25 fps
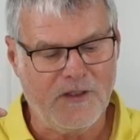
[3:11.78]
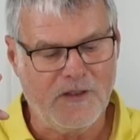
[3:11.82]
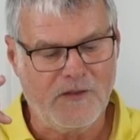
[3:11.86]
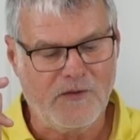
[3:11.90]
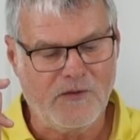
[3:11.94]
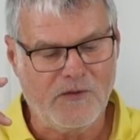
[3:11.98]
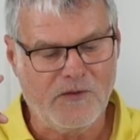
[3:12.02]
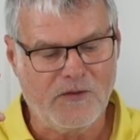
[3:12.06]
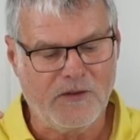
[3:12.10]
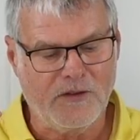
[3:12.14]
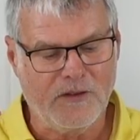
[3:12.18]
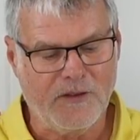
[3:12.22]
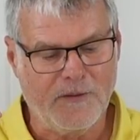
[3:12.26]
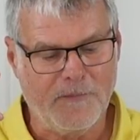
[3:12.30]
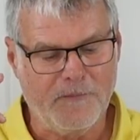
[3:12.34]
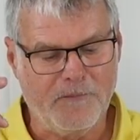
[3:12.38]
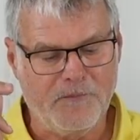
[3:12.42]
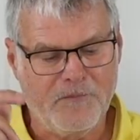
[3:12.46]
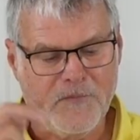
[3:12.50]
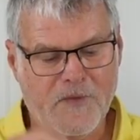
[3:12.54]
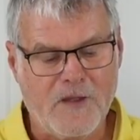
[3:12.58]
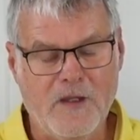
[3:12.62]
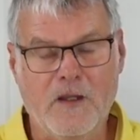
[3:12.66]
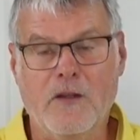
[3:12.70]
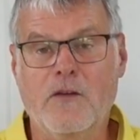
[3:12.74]
it's um,
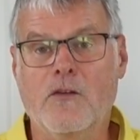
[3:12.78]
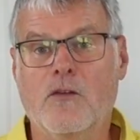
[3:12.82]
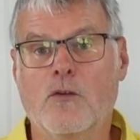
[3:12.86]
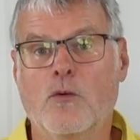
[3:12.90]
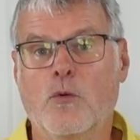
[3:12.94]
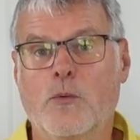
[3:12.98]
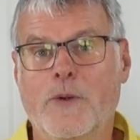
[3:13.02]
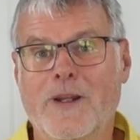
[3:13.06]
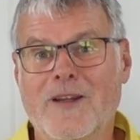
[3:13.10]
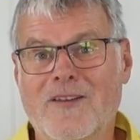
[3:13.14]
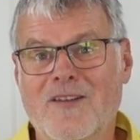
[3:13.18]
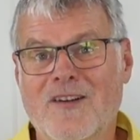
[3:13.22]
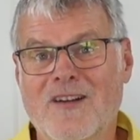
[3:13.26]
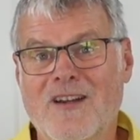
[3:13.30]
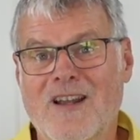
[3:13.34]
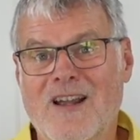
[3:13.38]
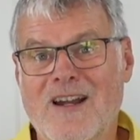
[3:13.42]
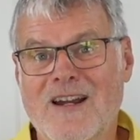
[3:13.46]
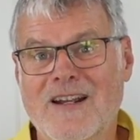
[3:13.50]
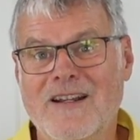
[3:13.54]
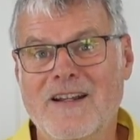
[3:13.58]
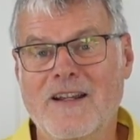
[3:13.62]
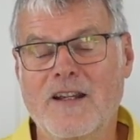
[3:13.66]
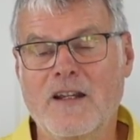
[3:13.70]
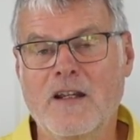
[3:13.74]
it's a winter
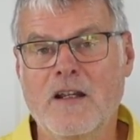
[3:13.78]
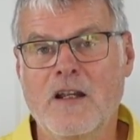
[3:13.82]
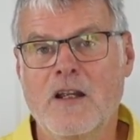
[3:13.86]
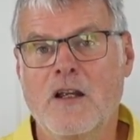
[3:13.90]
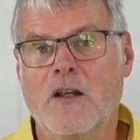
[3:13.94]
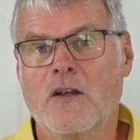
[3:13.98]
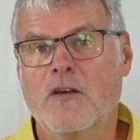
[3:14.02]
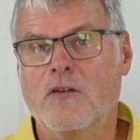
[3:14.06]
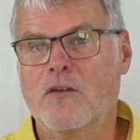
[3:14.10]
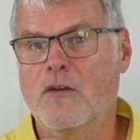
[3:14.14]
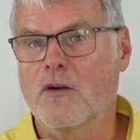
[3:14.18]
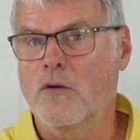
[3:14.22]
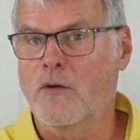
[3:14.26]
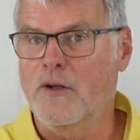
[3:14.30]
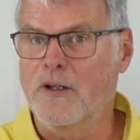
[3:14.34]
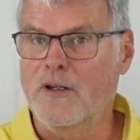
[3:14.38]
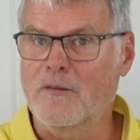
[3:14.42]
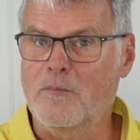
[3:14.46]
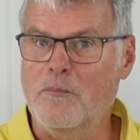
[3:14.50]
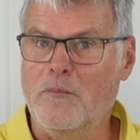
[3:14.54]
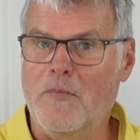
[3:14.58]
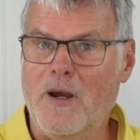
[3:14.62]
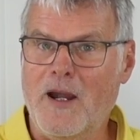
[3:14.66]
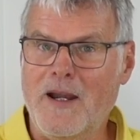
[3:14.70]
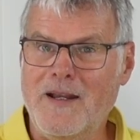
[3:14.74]
lining, so
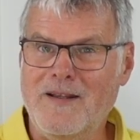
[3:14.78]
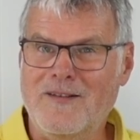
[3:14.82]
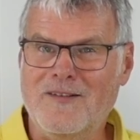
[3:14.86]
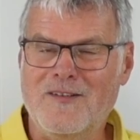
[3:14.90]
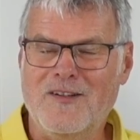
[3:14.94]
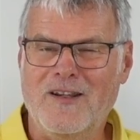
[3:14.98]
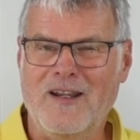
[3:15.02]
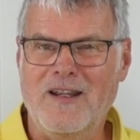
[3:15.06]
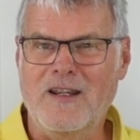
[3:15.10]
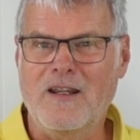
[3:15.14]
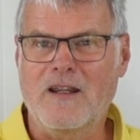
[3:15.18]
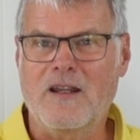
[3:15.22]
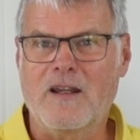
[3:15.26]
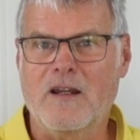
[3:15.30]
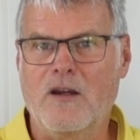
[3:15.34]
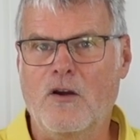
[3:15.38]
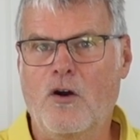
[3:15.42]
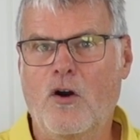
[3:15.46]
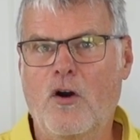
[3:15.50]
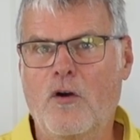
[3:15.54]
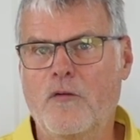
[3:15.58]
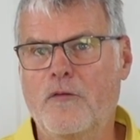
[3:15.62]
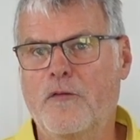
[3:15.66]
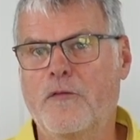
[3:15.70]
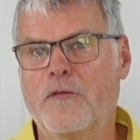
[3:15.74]
it might take
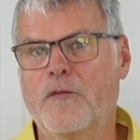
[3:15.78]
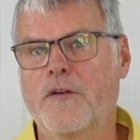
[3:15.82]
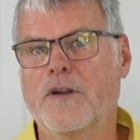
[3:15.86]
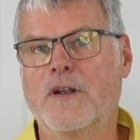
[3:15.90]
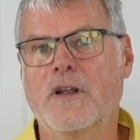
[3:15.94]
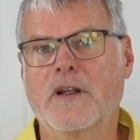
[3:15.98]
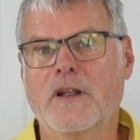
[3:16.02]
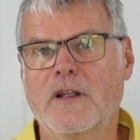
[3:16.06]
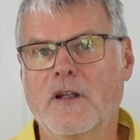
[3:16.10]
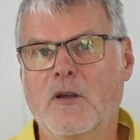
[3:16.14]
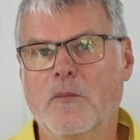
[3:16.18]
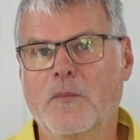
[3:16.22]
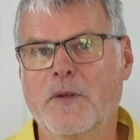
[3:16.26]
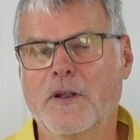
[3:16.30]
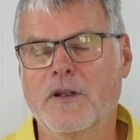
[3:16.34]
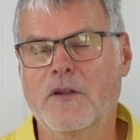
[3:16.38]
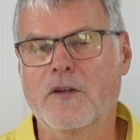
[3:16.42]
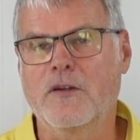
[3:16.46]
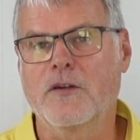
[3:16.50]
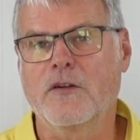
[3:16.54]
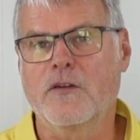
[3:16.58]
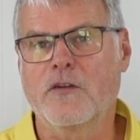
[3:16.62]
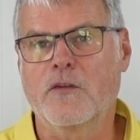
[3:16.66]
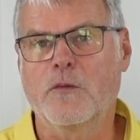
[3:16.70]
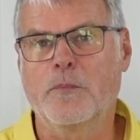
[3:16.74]
off a little
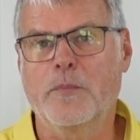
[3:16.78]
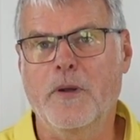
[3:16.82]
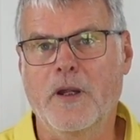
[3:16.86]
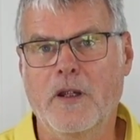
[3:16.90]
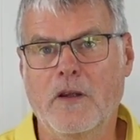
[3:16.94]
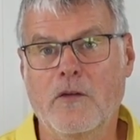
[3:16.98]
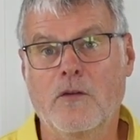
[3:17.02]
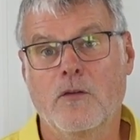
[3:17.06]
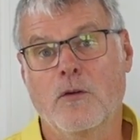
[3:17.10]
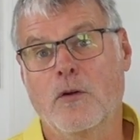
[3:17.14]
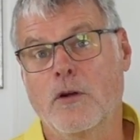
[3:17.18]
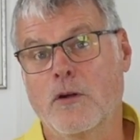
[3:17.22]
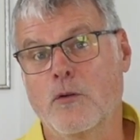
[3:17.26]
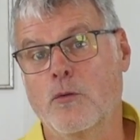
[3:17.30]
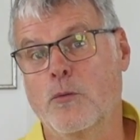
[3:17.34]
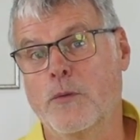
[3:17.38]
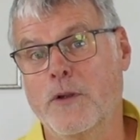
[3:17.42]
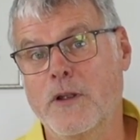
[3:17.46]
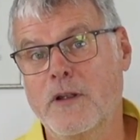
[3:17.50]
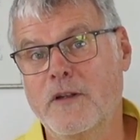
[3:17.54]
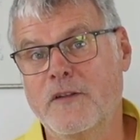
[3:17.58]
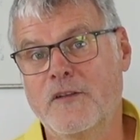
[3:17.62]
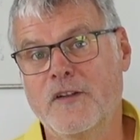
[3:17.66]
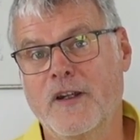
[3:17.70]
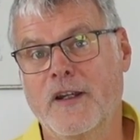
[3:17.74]
bit space, or it
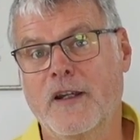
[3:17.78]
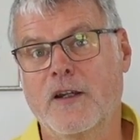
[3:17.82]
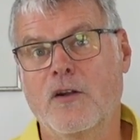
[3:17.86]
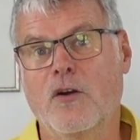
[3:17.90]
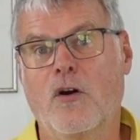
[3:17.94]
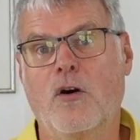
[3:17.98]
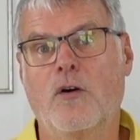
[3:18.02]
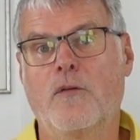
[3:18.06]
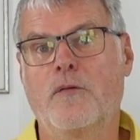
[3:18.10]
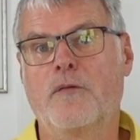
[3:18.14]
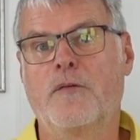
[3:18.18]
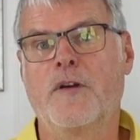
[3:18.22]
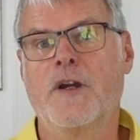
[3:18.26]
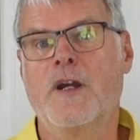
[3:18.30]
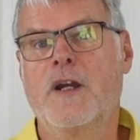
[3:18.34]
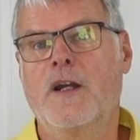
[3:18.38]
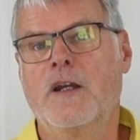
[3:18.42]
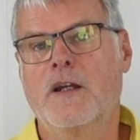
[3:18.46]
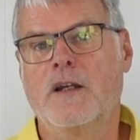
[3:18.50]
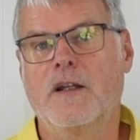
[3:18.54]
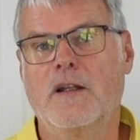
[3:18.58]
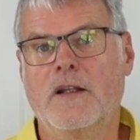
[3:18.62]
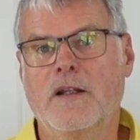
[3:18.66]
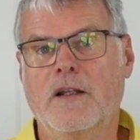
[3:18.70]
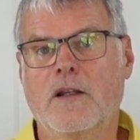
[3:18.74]
will take off
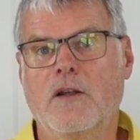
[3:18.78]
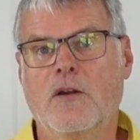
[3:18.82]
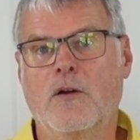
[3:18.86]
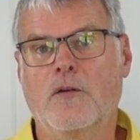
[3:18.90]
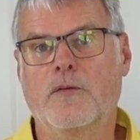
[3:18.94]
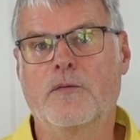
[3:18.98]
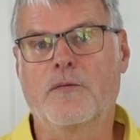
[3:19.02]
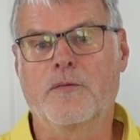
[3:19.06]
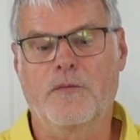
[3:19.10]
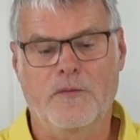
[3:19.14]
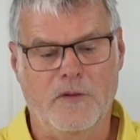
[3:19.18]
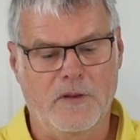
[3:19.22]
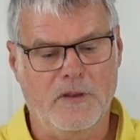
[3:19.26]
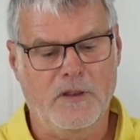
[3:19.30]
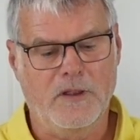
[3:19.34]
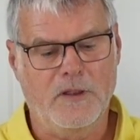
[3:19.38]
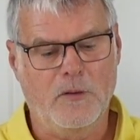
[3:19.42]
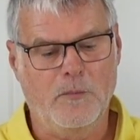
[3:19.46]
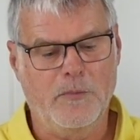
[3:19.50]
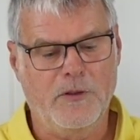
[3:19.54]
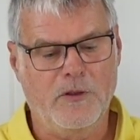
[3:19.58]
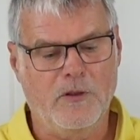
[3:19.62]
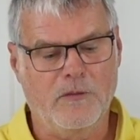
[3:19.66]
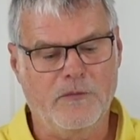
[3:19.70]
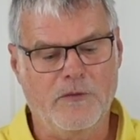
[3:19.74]
a little of a
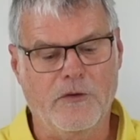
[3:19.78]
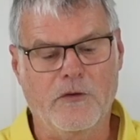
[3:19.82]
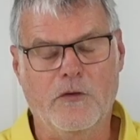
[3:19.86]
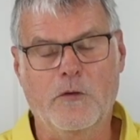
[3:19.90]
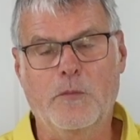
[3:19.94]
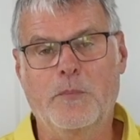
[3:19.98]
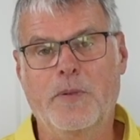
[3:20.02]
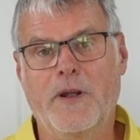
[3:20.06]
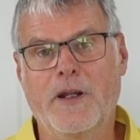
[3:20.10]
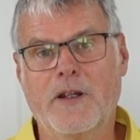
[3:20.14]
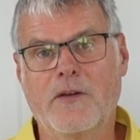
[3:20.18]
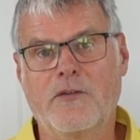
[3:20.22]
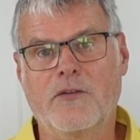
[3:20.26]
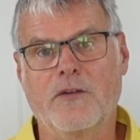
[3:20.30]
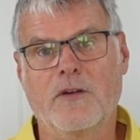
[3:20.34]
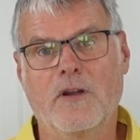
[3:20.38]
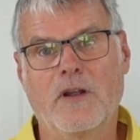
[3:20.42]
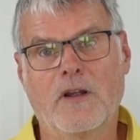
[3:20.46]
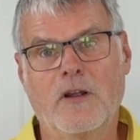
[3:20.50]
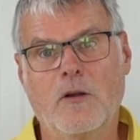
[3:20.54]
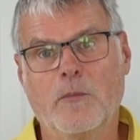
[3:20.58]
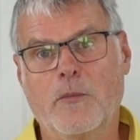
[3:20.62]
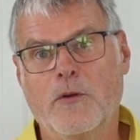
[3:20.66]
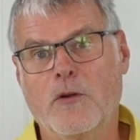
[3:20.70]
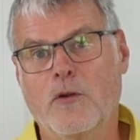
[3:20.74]
little bit of the space, a
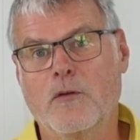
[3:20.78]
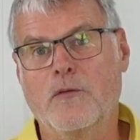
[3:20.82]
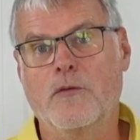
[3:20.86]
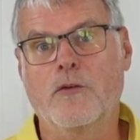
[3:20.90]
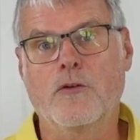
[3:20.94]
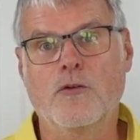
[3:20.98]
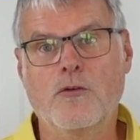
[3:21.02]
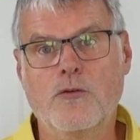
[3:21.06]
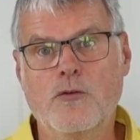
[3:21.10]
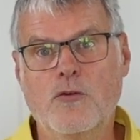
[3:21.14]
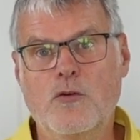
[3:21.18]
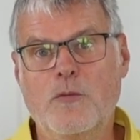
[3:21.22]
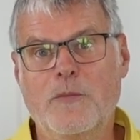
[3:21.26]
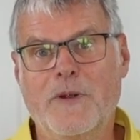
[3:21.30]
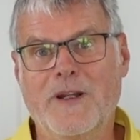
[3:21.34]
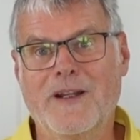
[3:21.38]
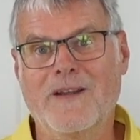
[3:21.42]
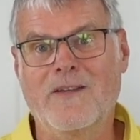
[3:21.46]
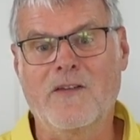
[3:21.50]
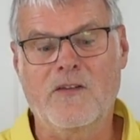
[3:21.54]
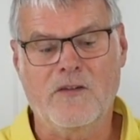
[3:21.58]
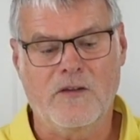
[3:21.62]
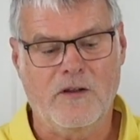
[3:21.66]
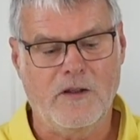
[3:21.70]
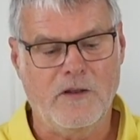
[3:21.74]
little bit of the room
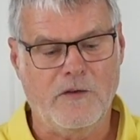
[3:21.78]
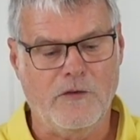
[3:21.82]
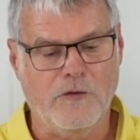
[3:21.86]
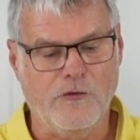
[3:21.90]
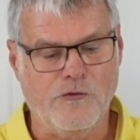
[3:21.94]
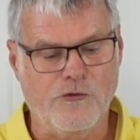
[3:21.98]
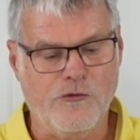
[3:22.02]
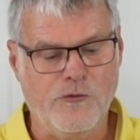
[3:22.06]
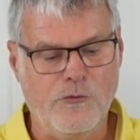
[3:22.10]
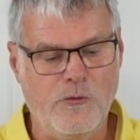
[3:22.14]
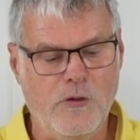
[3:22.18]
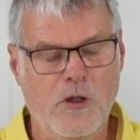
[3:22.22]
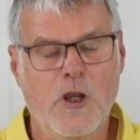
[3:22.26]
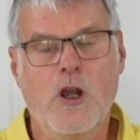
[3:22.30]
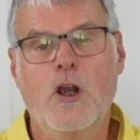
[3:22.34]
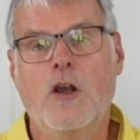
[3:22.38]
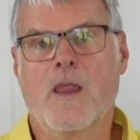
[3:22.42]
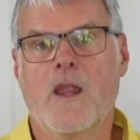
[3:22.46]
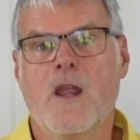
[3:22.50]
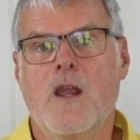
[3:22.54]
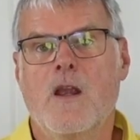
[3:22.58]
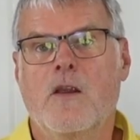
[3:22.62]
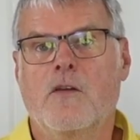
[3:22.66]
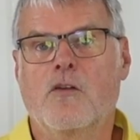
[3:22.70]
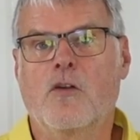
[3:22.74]
inside the shoe.
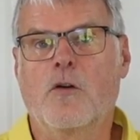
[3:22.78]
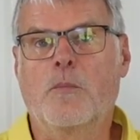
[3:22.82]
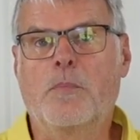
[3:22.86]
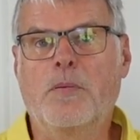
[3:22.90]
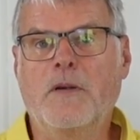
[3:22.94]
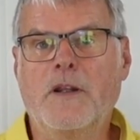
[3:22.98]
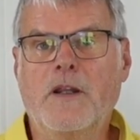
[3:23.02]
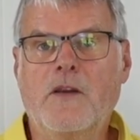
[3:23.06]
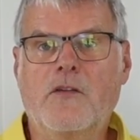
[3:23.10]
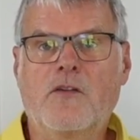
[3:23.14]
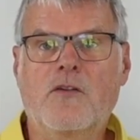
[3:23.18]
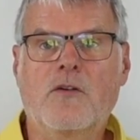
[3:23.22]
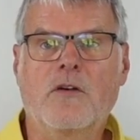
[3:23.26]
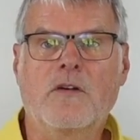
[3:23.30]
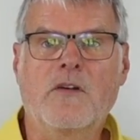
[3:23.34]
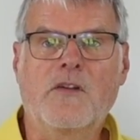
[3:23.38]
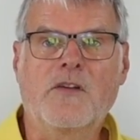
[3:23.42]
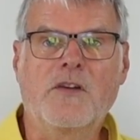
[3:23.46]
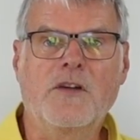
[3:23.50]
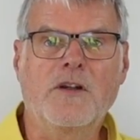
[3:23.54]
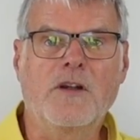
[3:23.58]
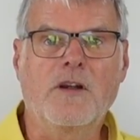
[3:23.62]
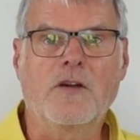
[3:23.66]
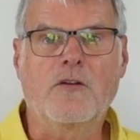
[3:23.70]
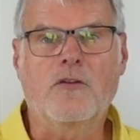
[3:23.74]
So please
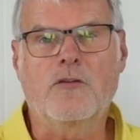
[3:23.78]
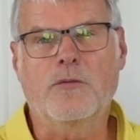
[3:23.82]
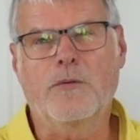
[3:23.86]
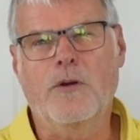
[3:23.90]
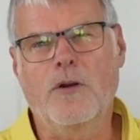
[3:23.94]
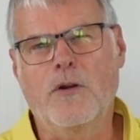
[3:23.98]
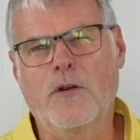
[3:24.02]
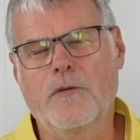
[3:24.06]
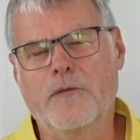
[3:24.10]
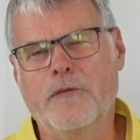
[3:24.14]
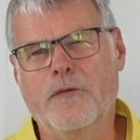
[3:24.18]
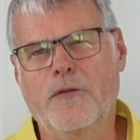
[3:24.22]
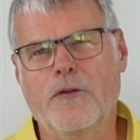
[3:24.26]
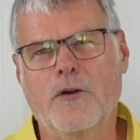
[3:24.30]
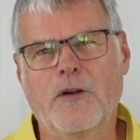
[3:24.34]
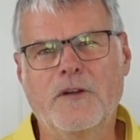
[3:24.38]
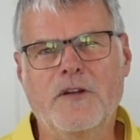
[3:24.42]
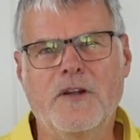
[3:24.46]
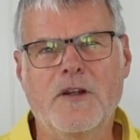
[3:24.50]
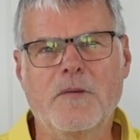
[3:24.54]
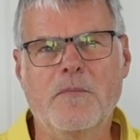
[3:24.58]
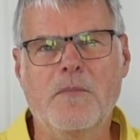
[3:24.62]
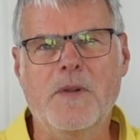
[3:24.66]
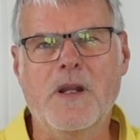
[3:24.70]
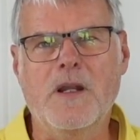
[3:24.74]
consider 12,
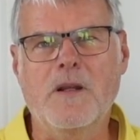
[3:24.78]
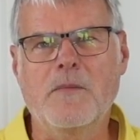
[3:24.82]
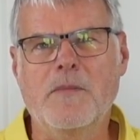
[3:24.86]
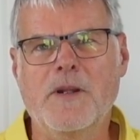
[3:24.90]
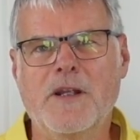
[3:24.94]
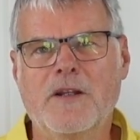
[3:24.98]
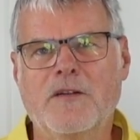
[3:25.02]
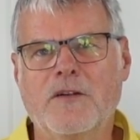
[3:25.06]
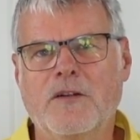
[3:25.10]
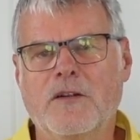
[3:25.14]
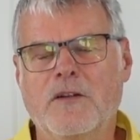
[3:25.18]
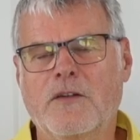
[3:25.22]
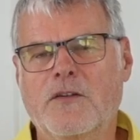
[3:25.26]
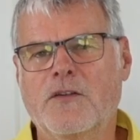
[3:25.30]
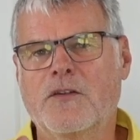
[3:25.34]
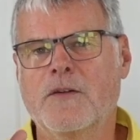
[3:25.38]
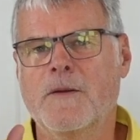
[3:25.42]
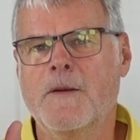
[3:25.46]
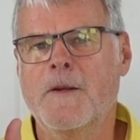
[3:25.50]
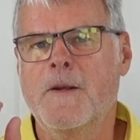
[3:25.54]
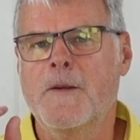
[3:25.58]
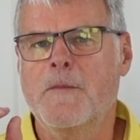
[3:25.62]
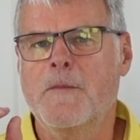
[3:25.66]
13 millimeters